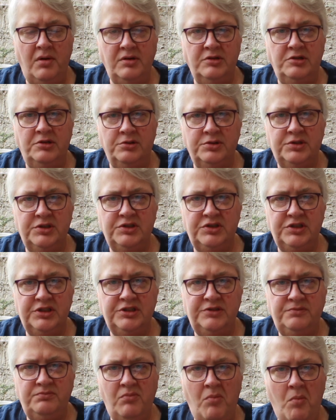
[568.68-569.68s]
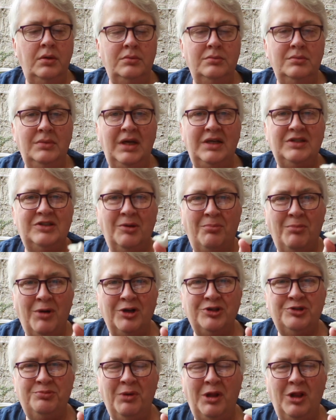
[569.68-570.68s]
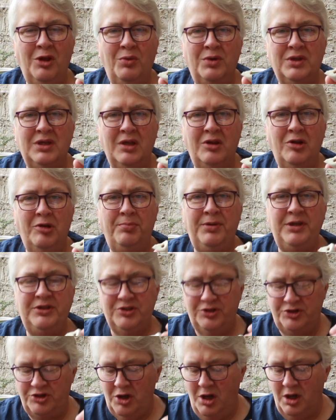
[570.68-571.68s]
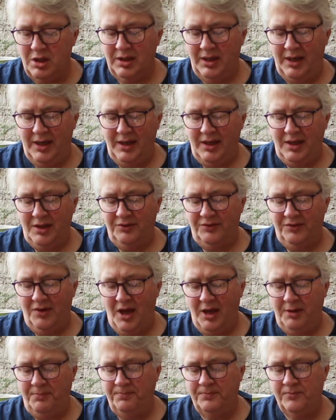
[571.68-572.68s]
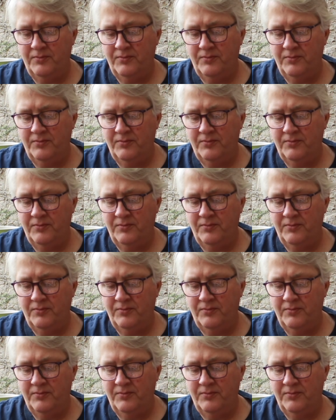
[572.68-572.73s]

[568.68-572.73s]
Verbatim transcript: You know what this is? It's a marshmallow with a little piece of chocolate on the inside.